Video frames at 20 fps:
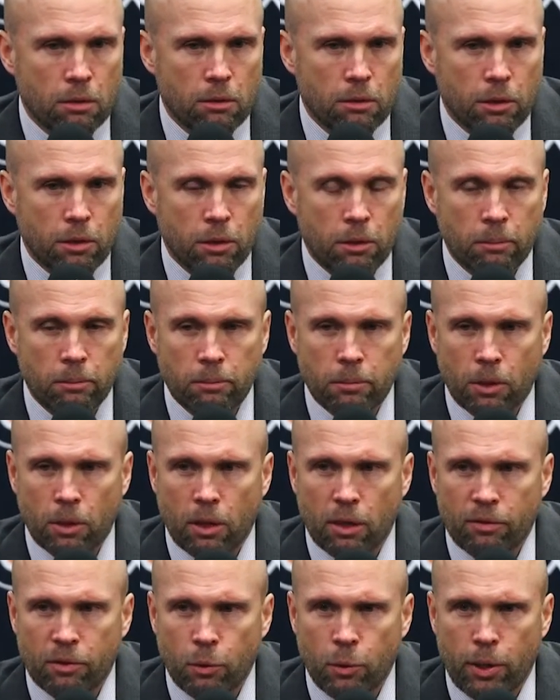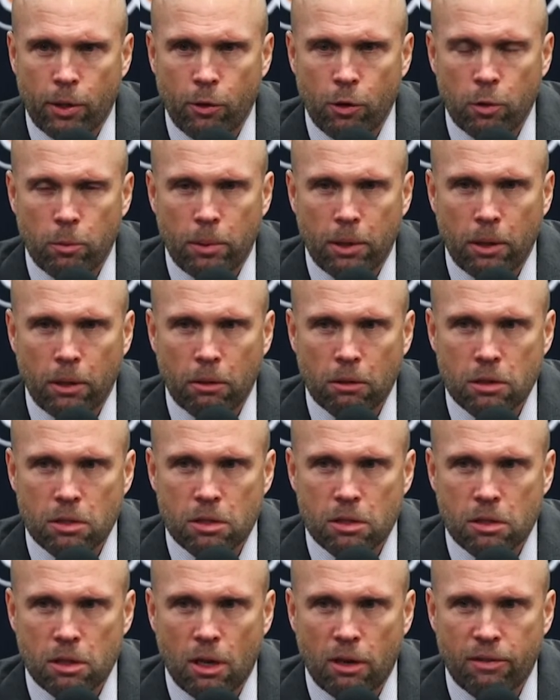going to have to regroup here. This
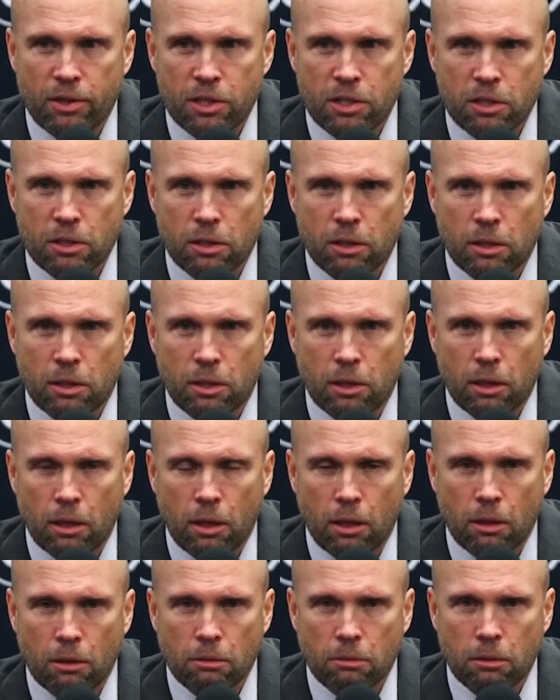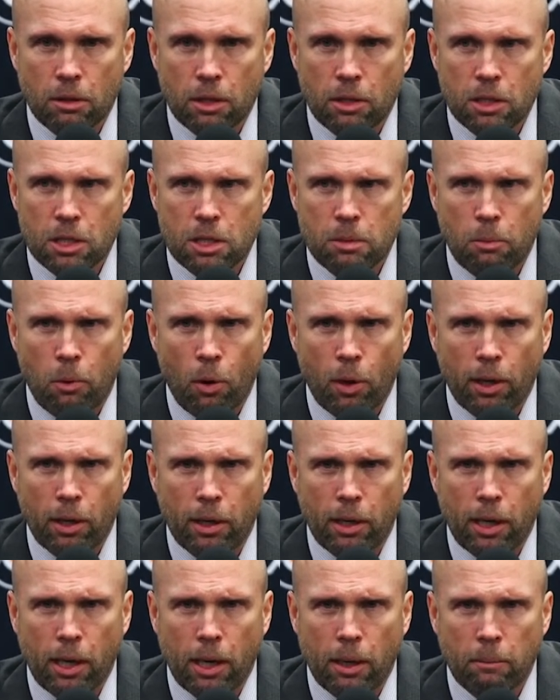is obviously a disappointing
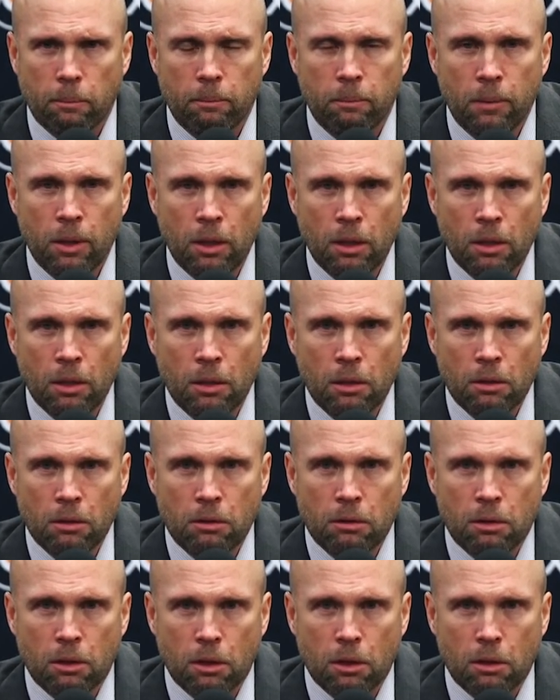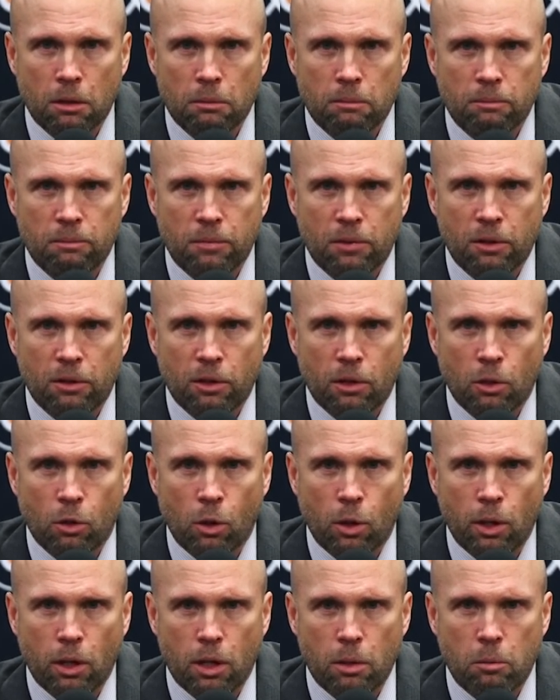game. You can
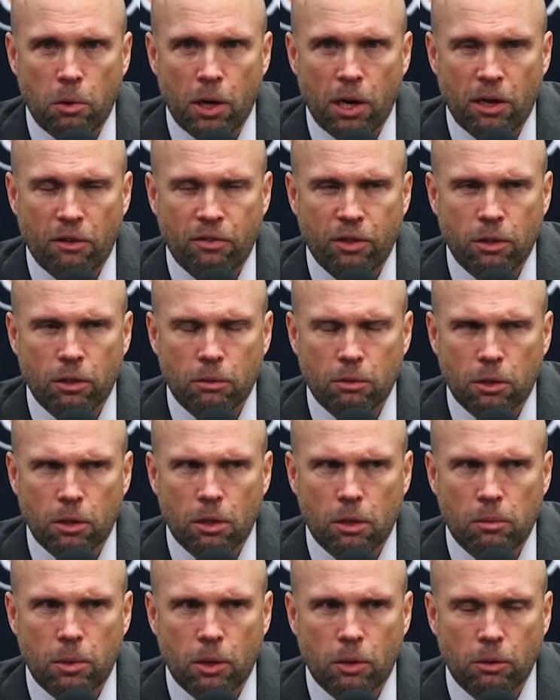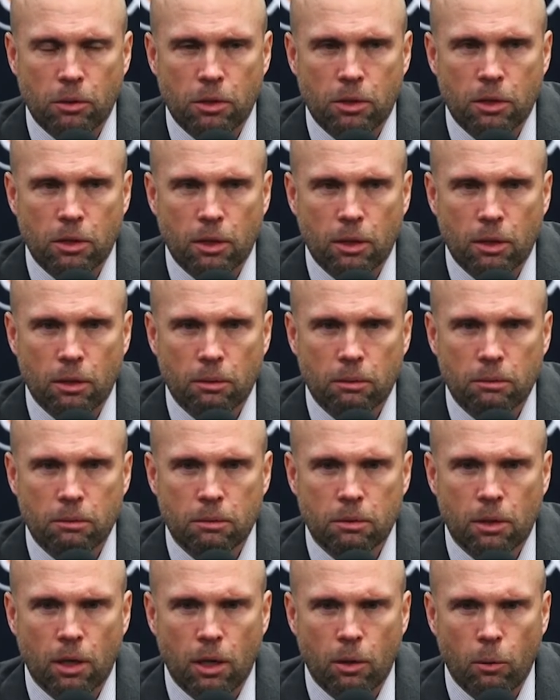go into the break feeling good about
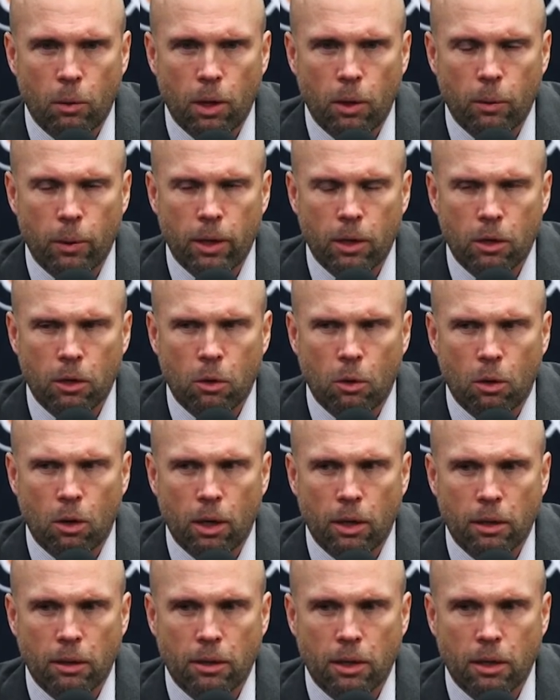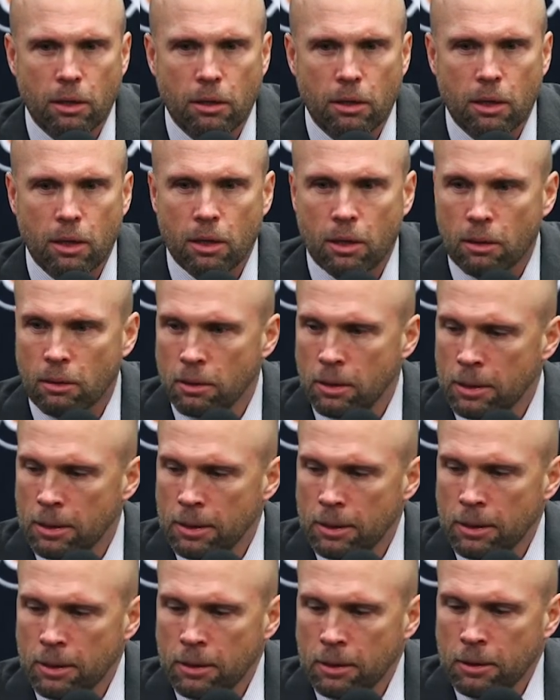kind of where we were going, and
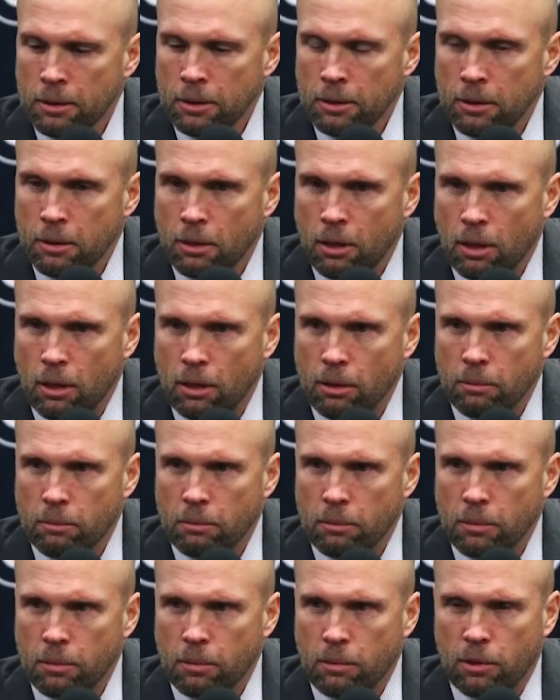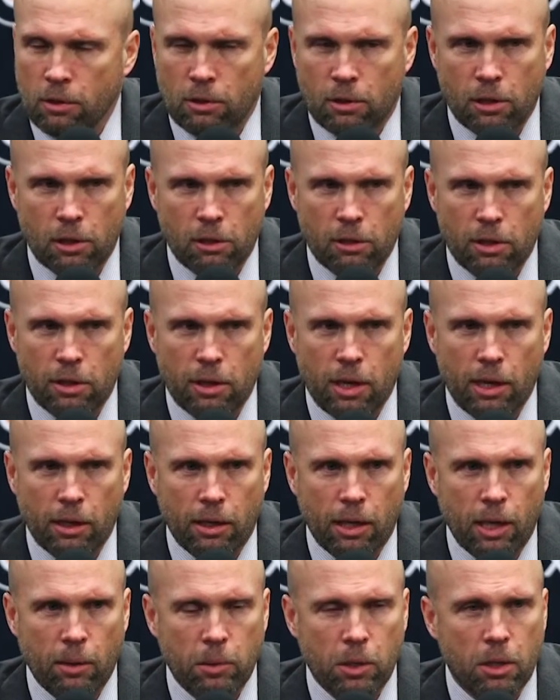then clearly that
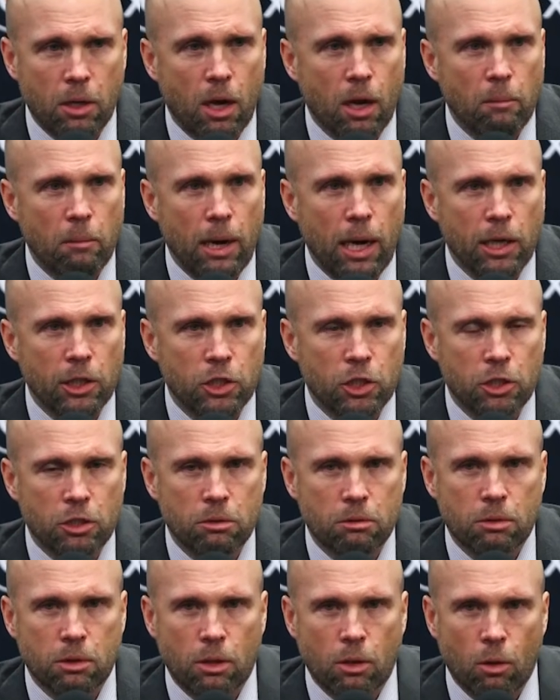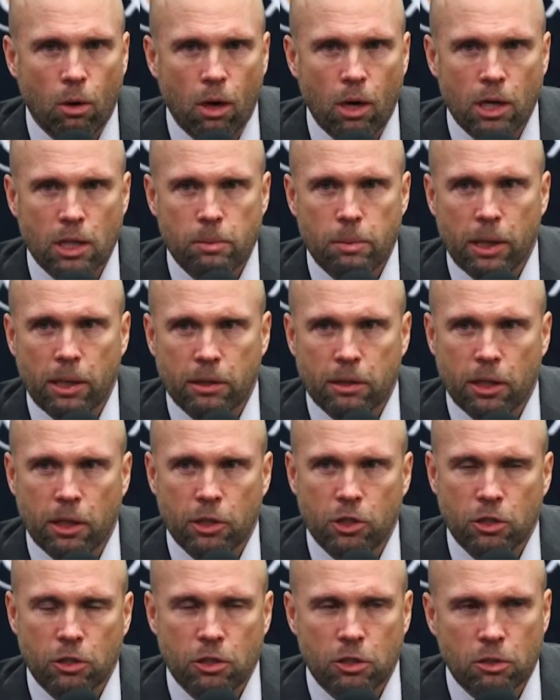game did not match, our
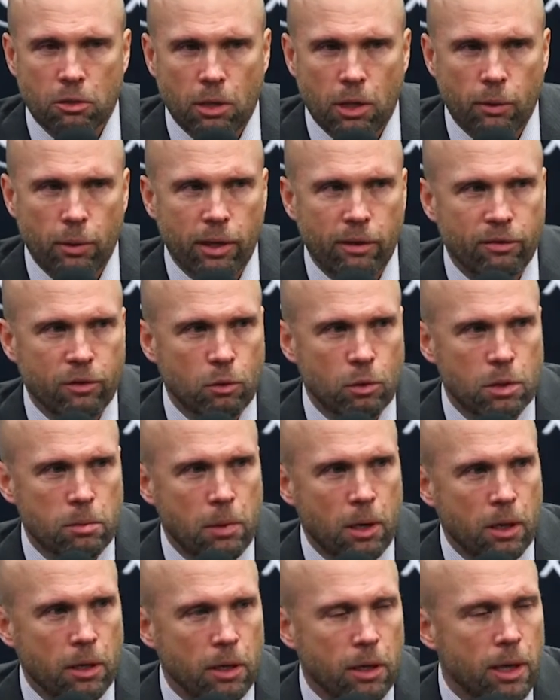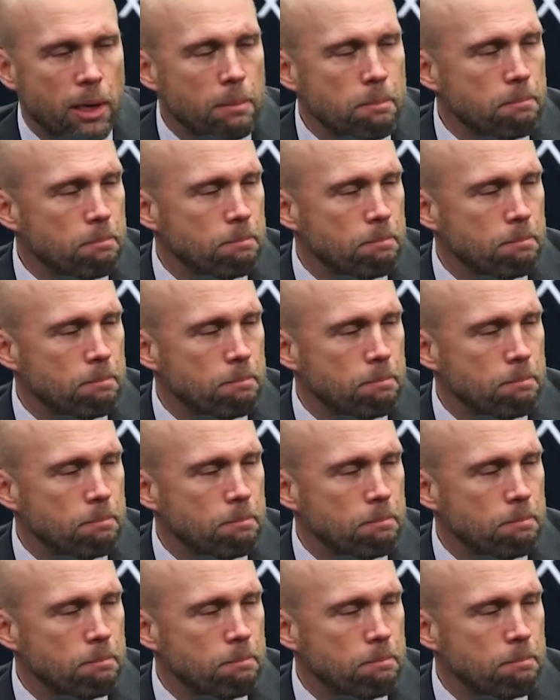expectations. So now we have to respond to that.